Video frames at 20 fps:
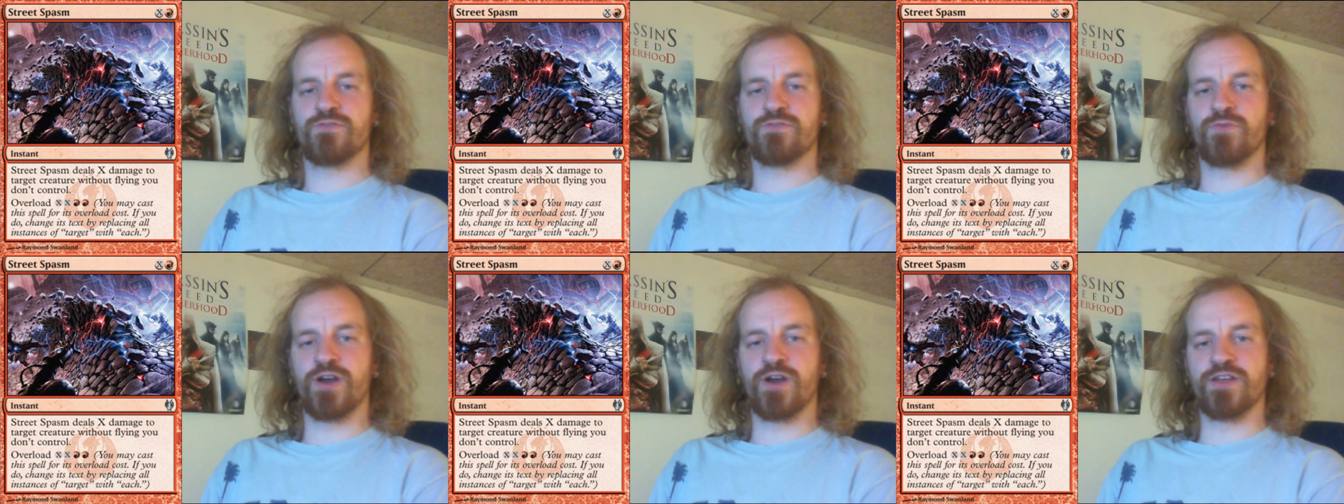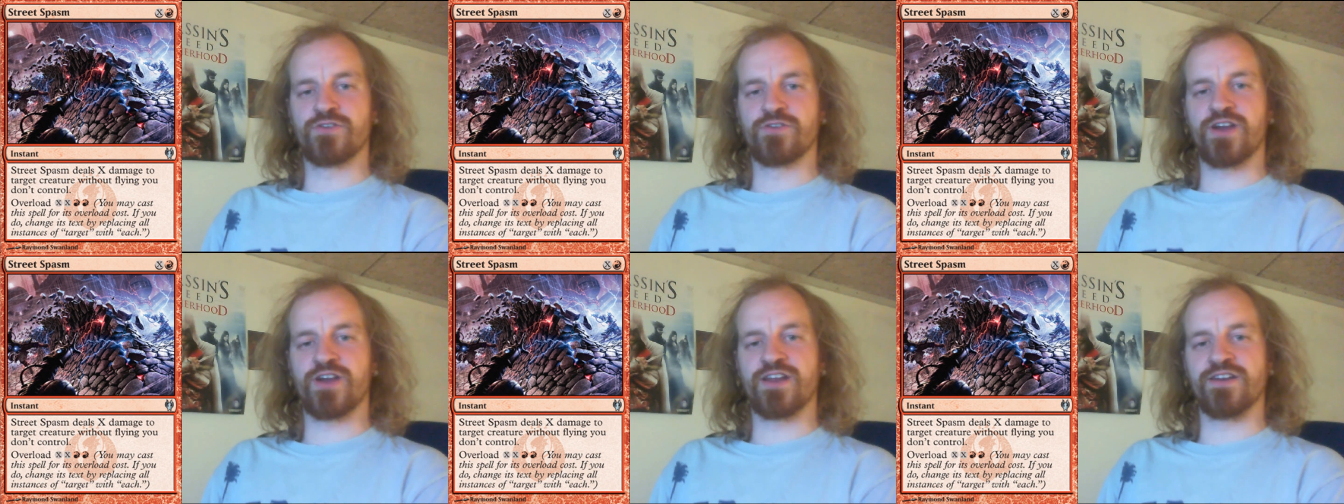where
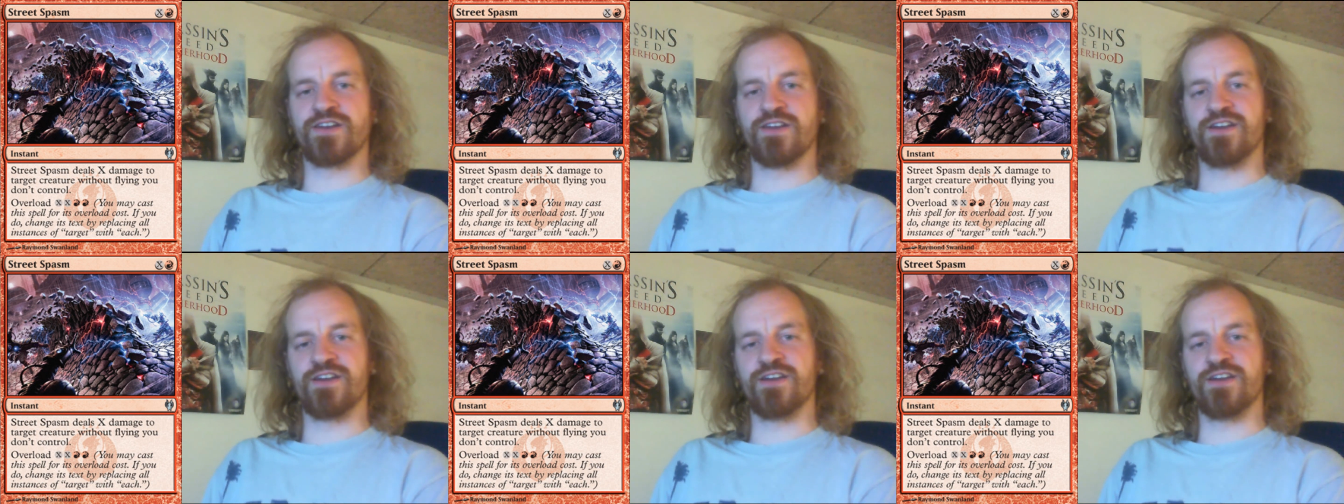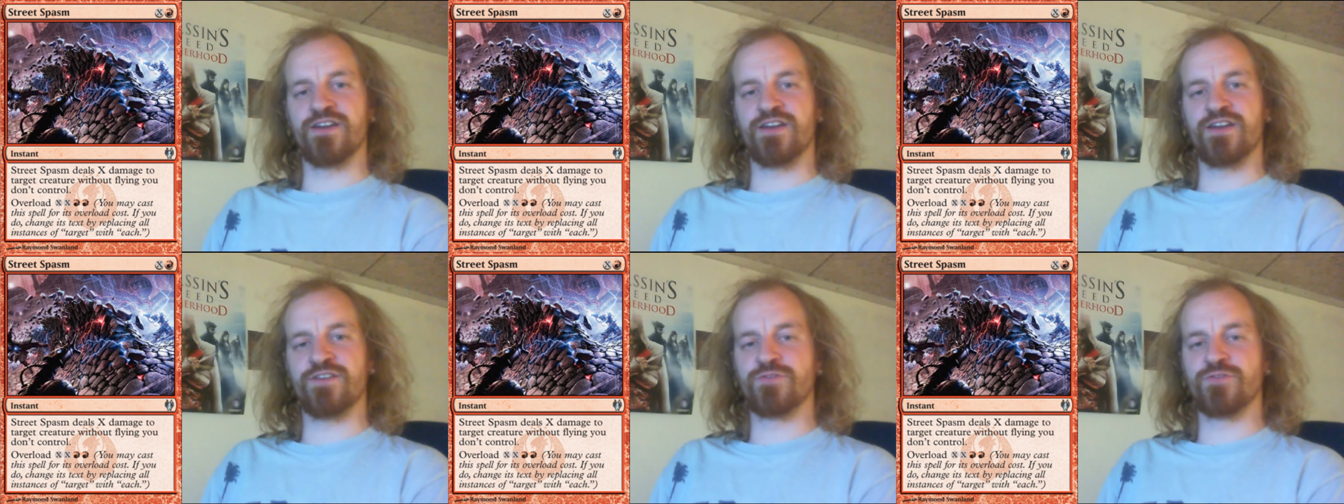you can,
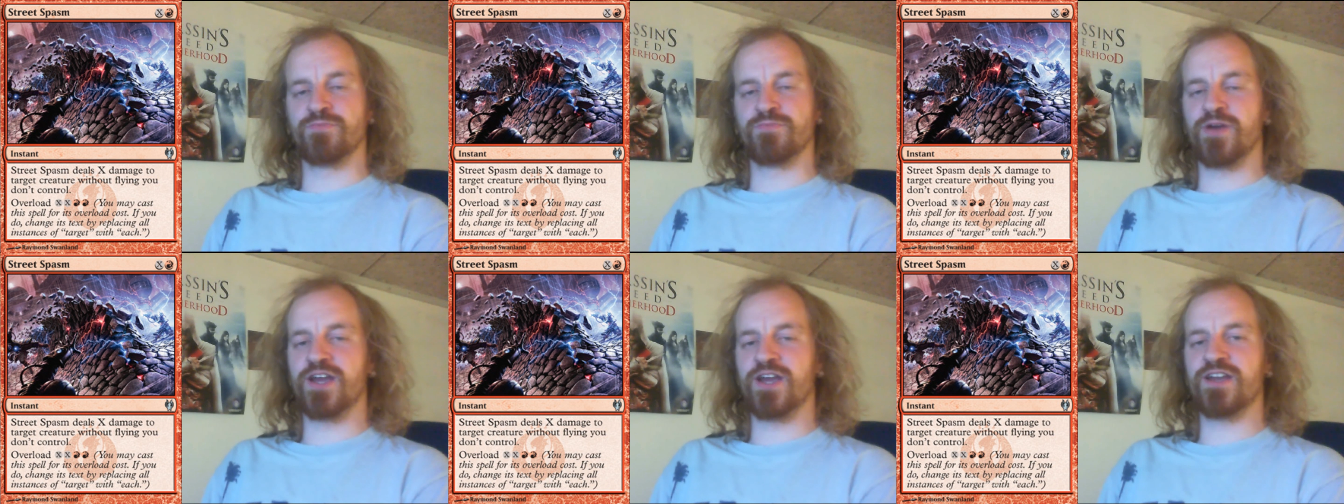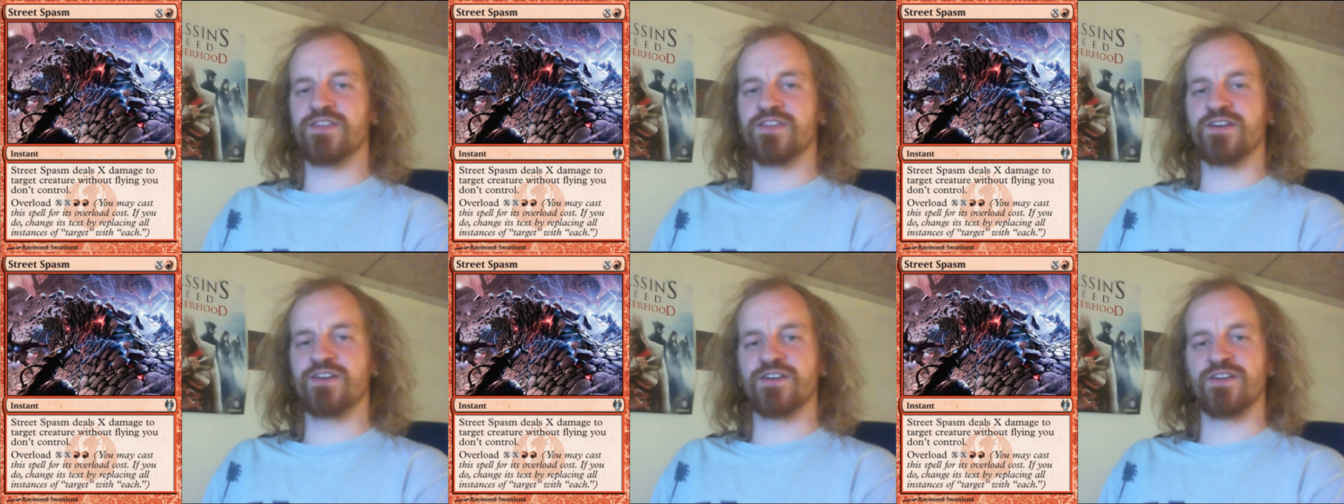if you
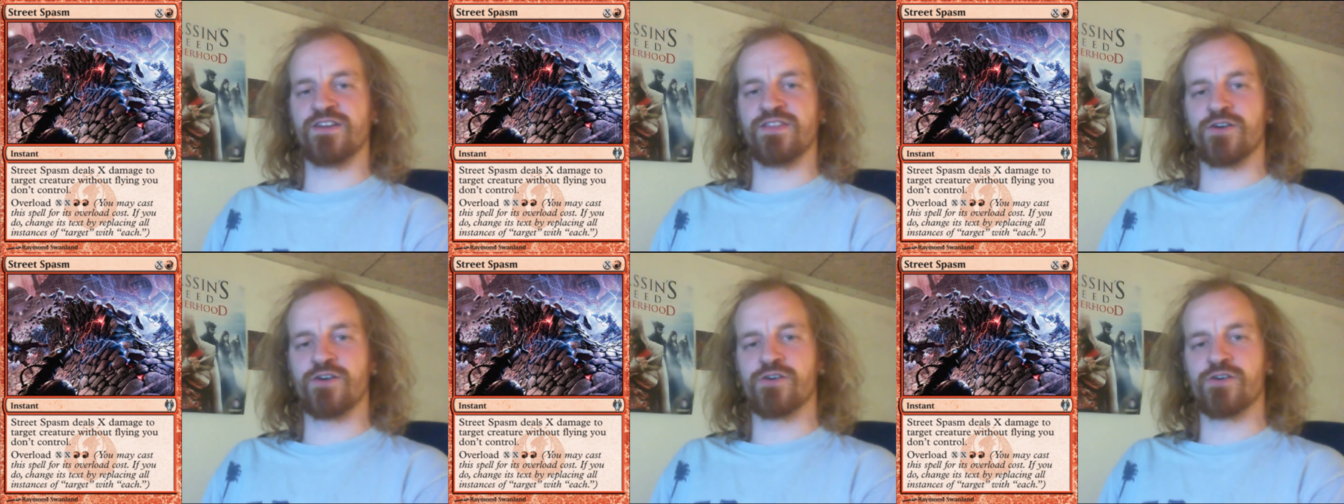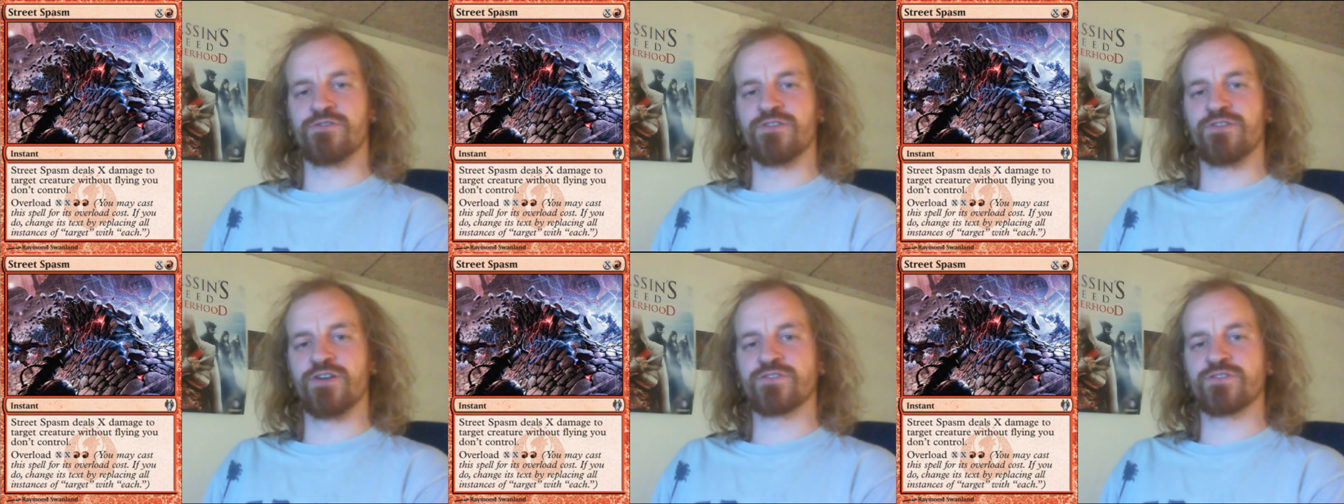pay the
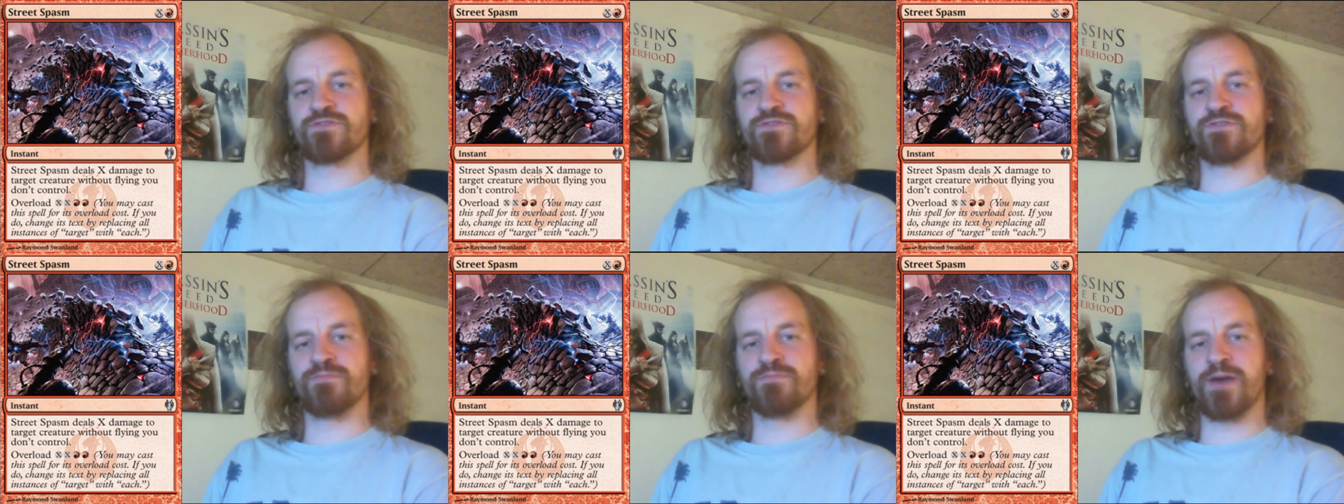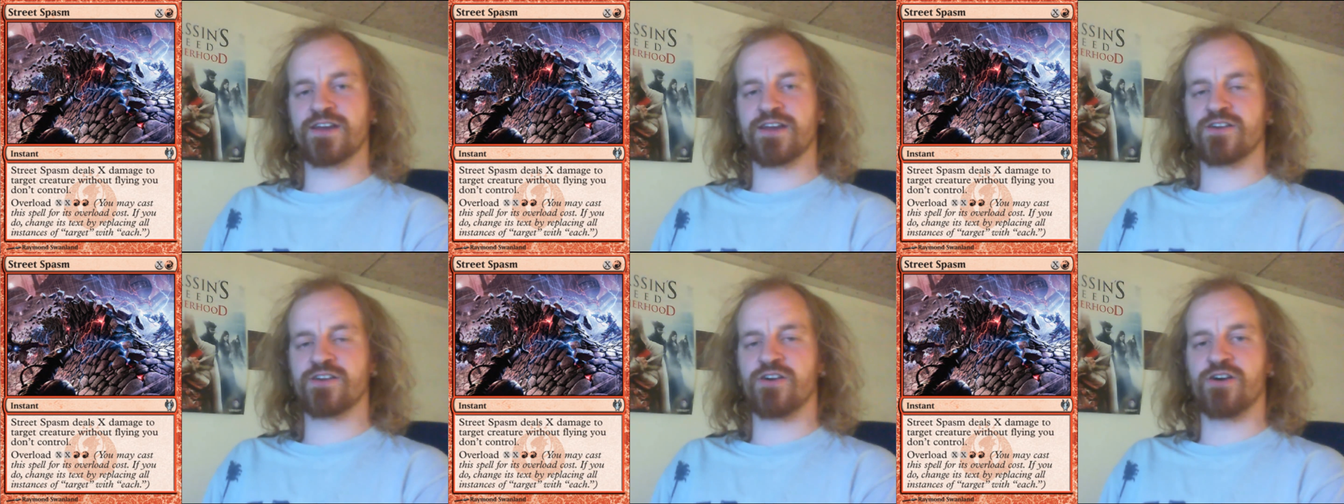Overload
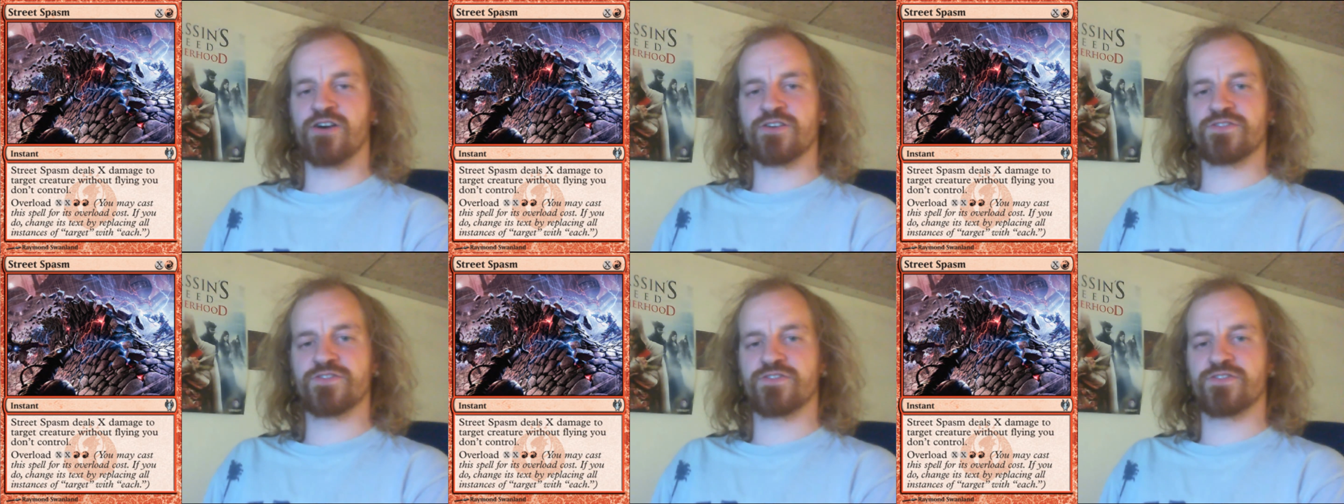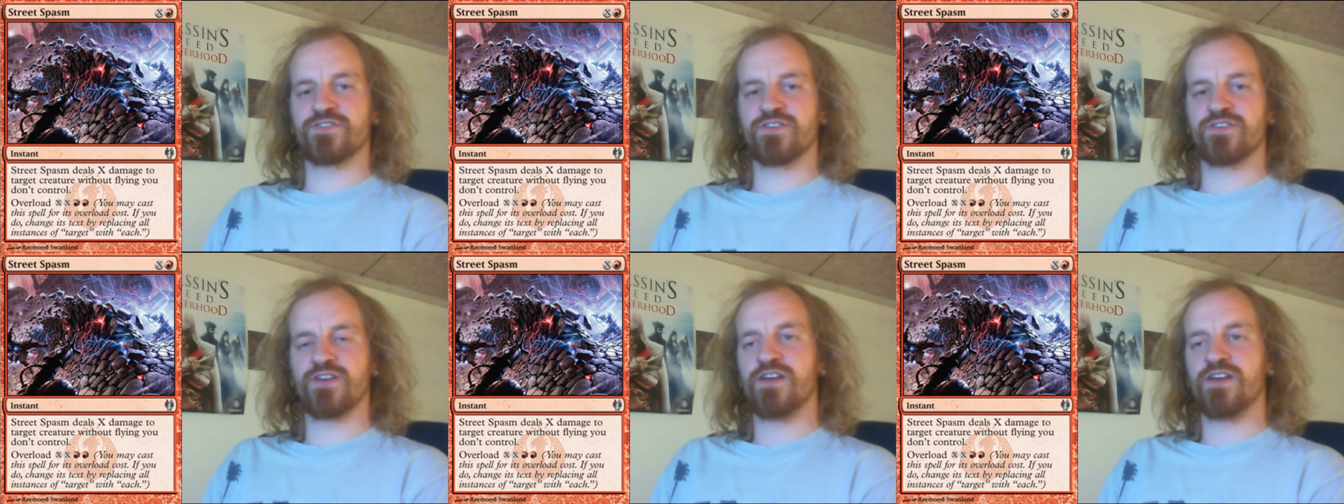mana
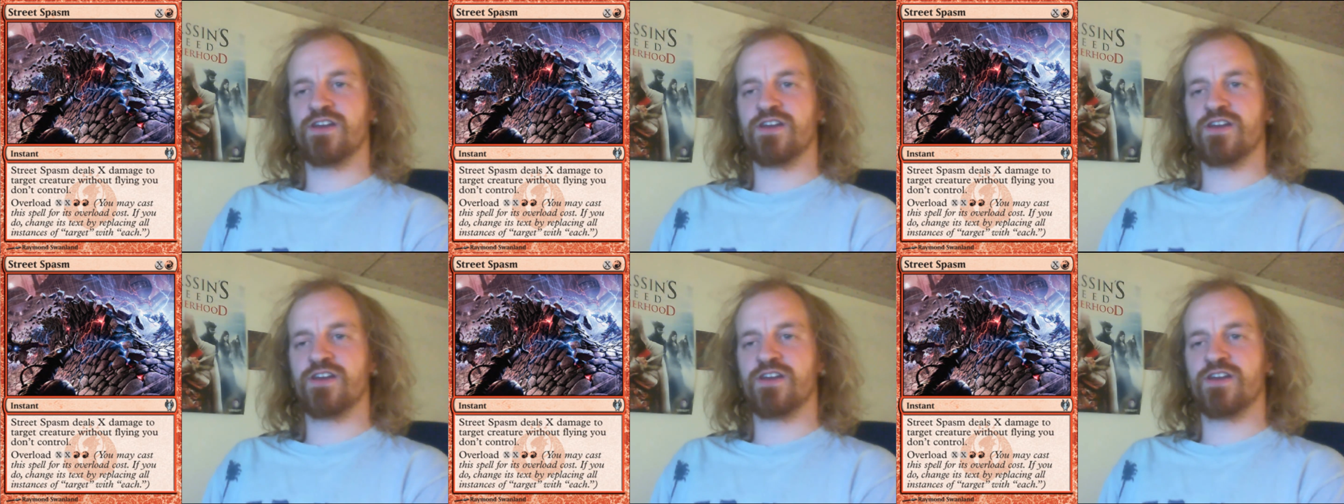cost,